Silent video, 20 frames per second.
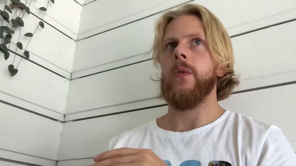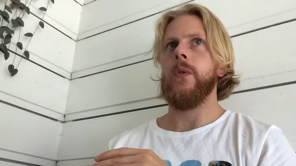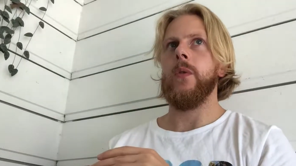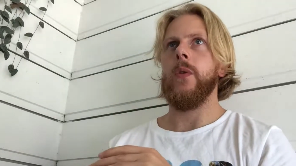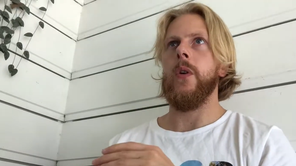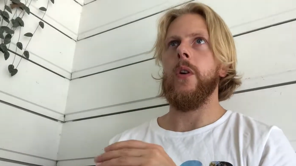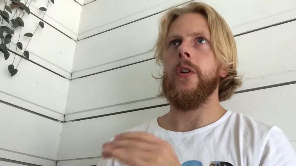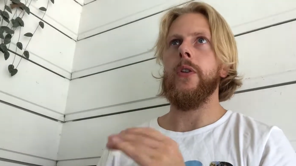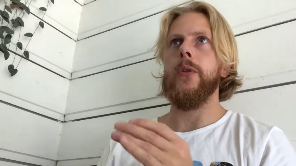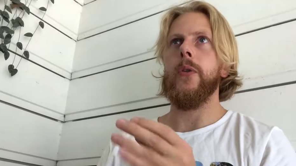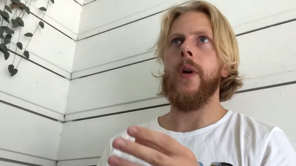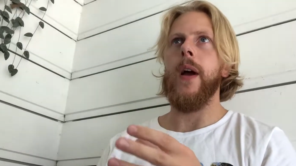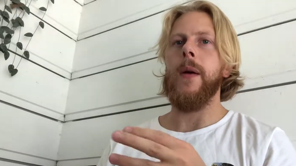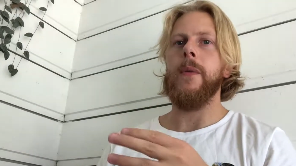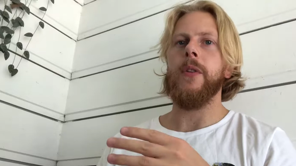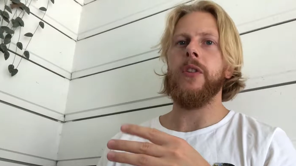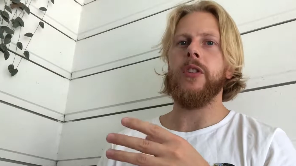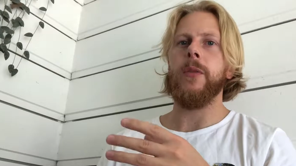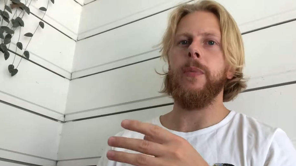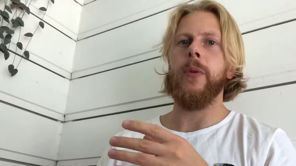or who I
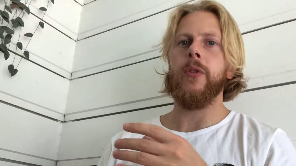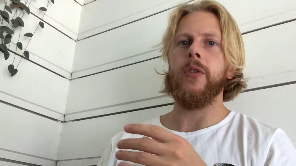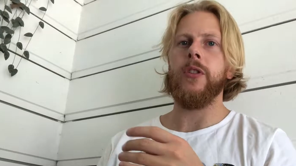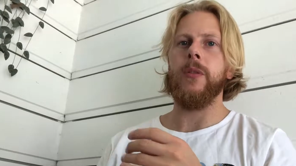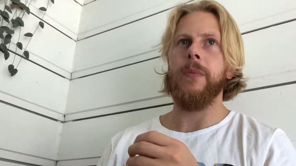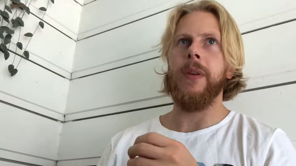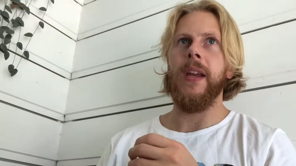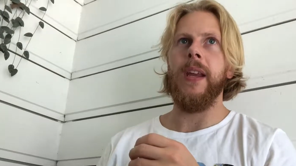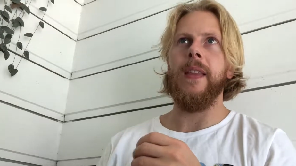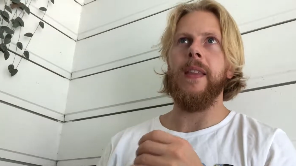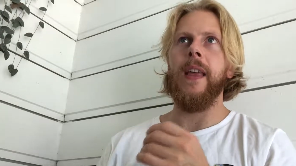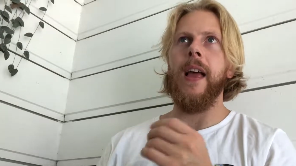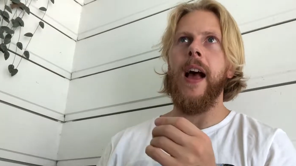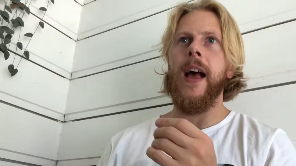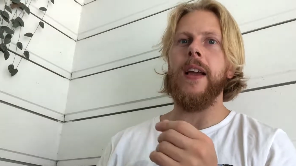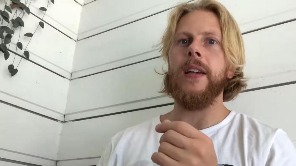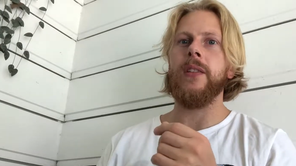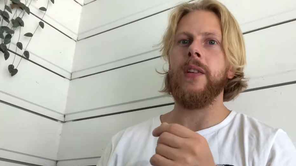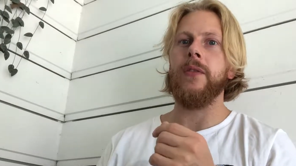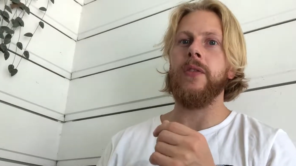was supposed to be in the
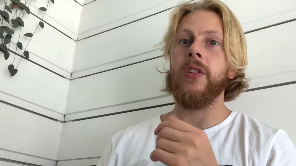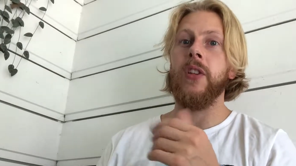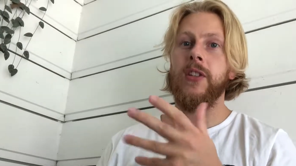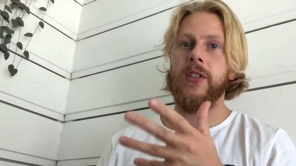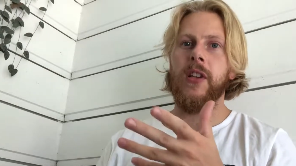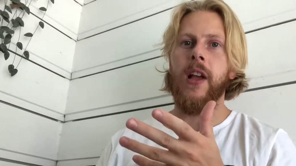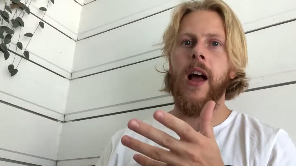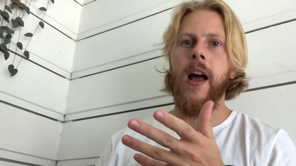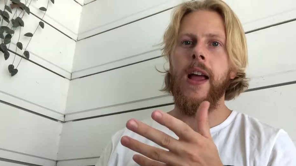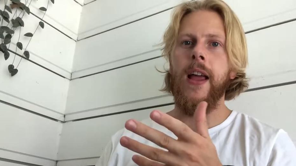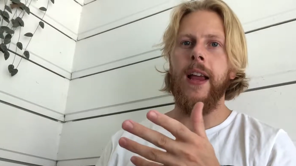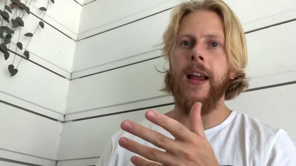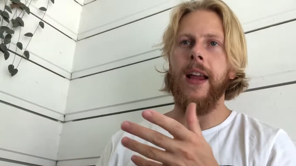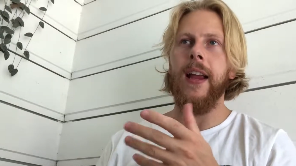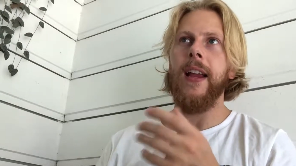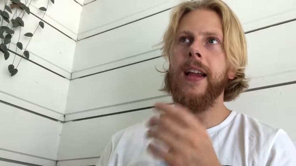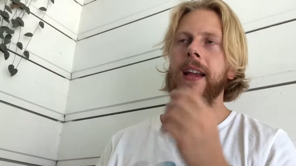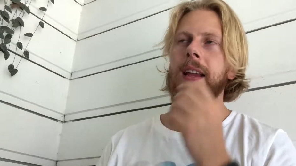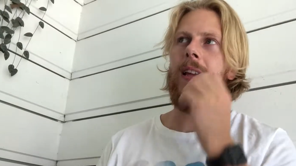eyes of society,